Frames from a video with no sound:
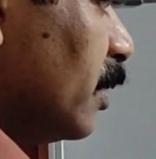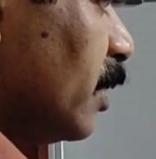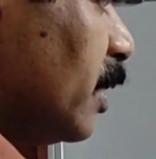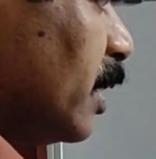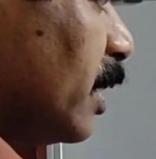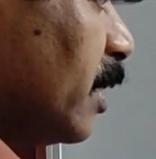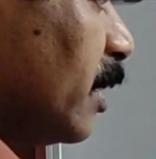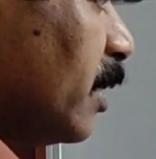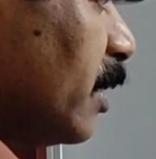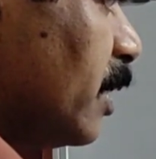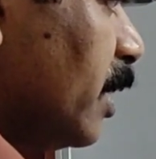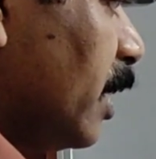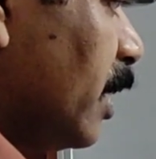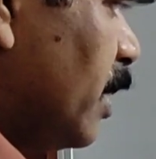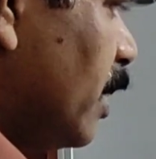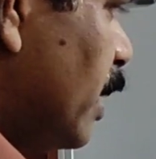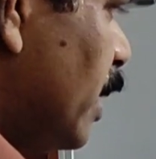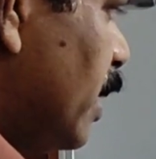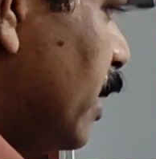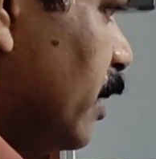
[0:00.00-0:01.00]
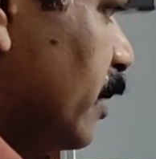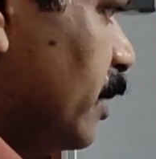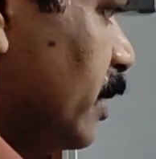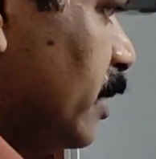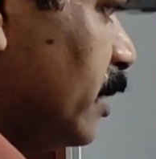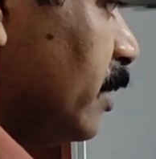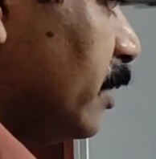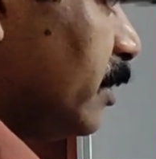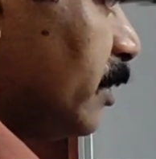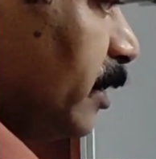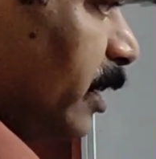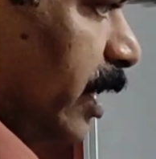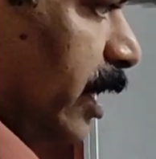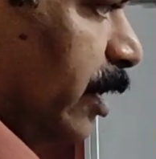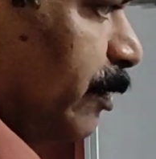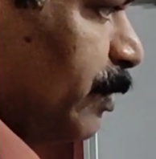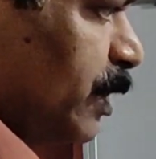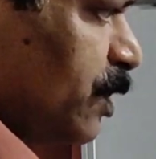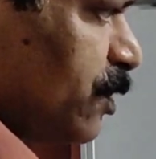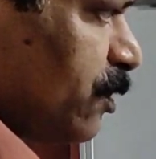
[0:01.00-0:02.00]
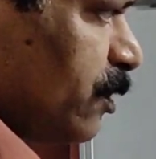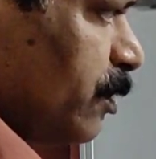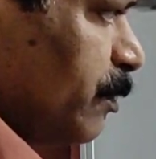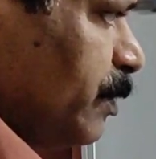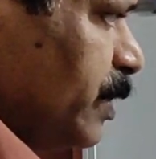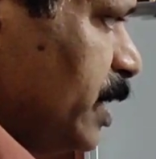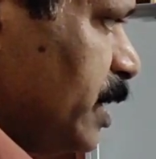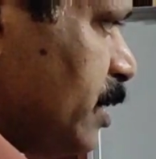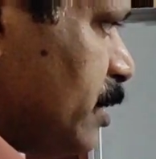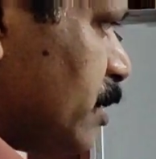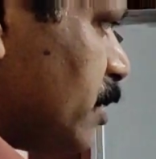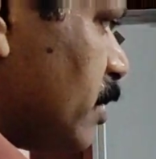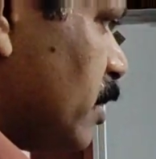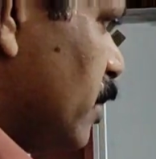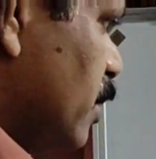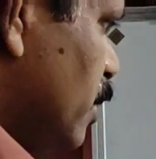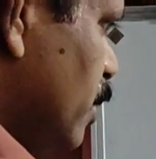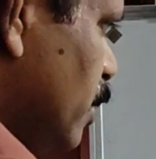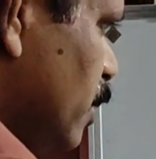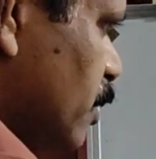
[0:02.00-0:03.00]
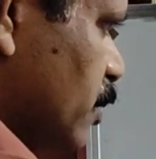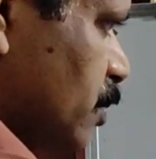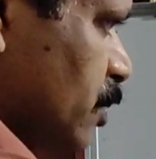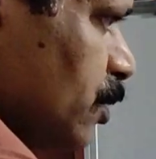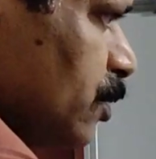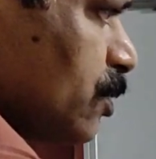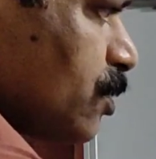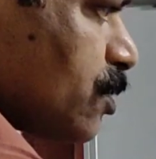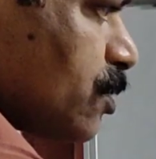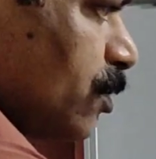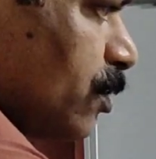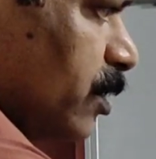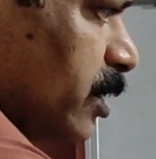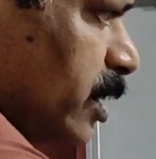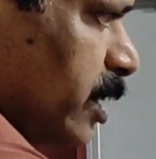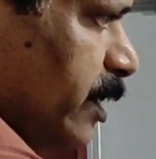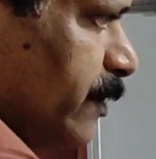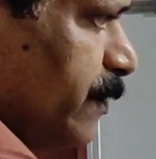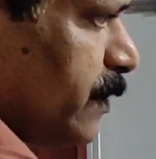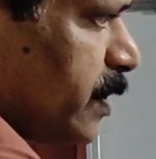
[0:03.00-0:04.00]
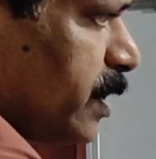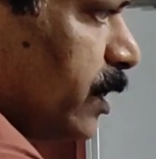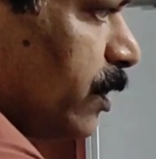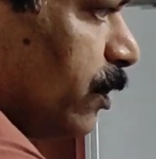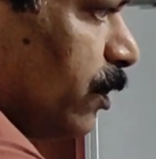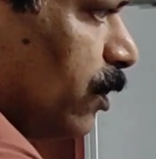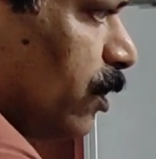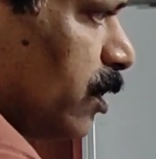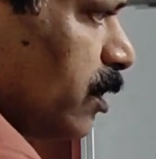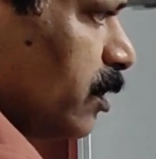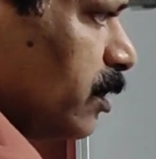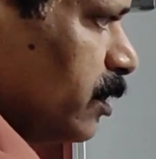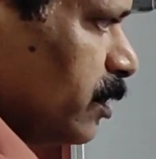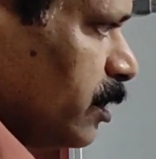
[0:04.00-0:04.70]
Then the elements will be used on left or